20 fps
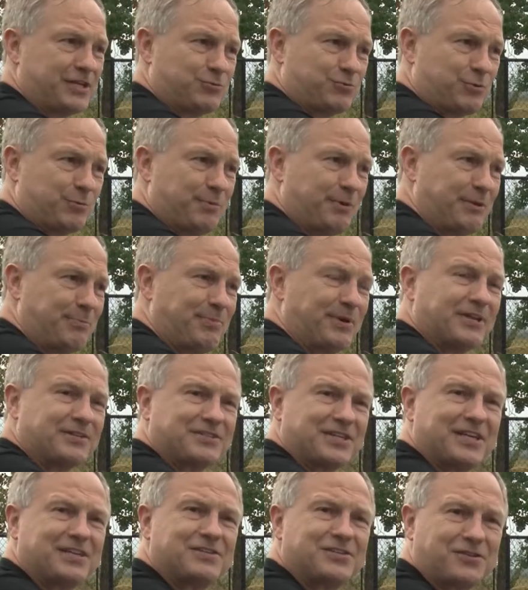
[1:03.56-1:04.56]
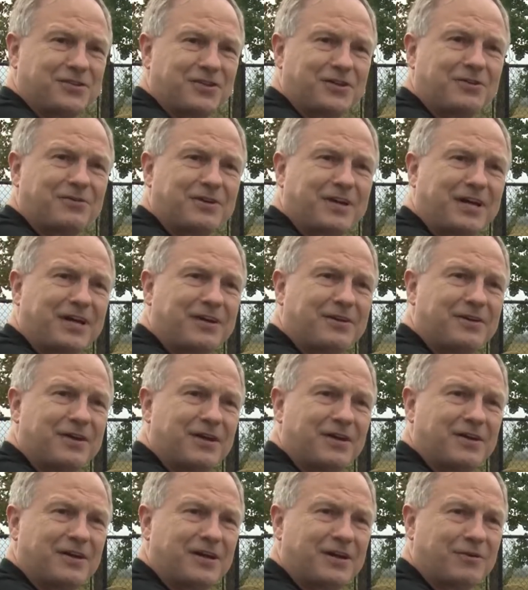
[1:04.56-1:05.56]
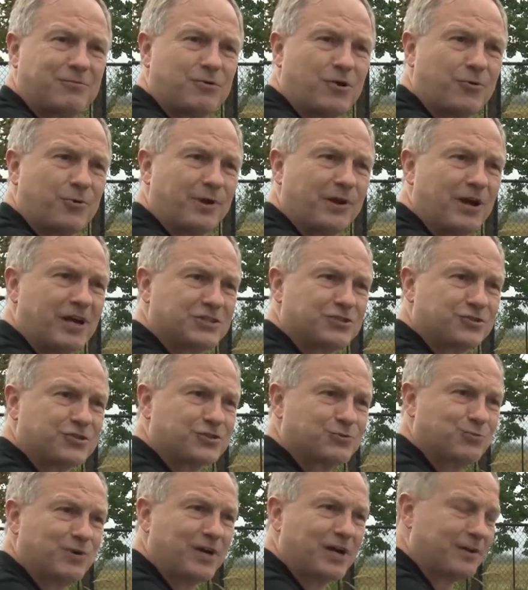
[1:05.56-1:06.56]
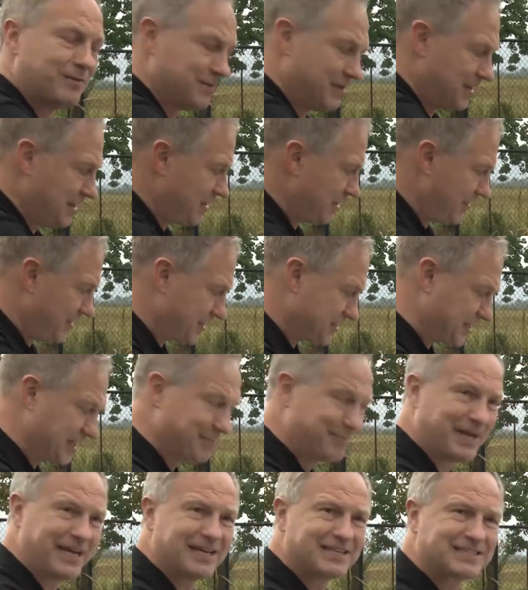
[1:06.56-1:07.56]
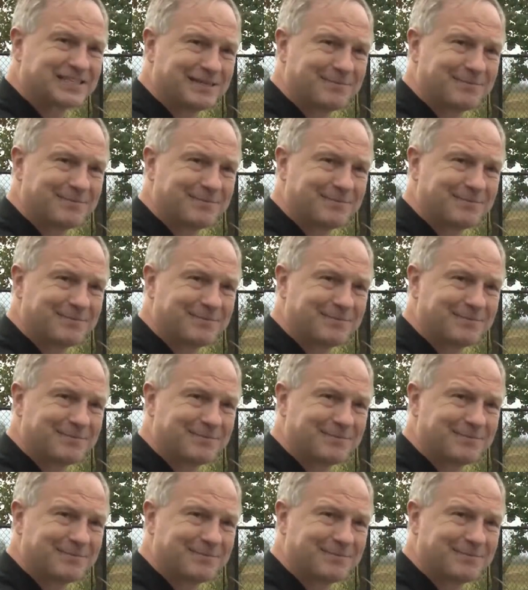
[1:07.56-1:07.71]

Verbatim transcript: Fort Benning's Capabilities Development and Integration Directorate hosted an